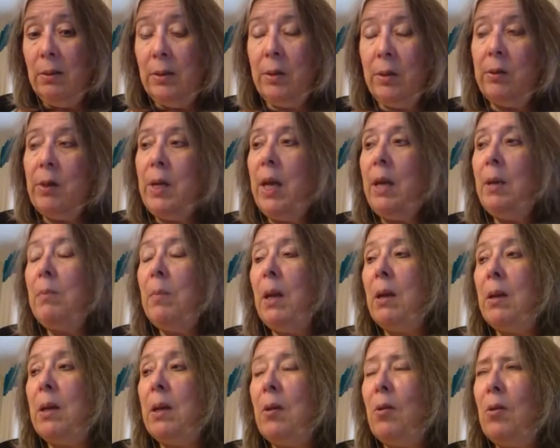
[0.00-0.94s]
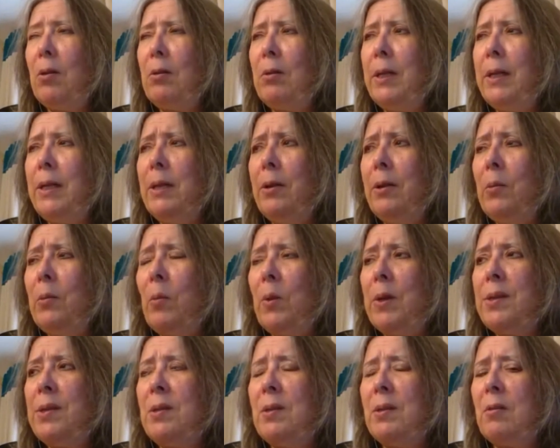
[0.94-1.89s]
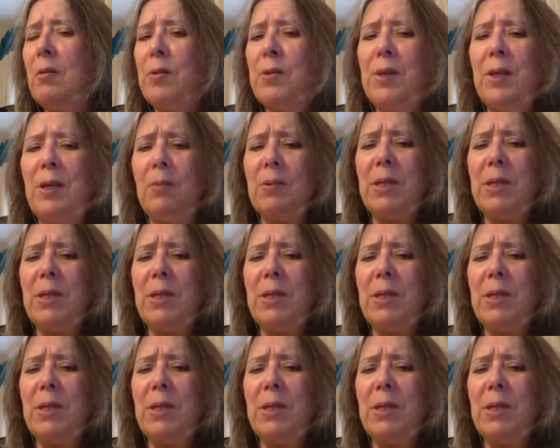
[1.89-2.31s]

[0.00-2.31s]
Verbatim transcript: Their name earlier wasn't Crosina,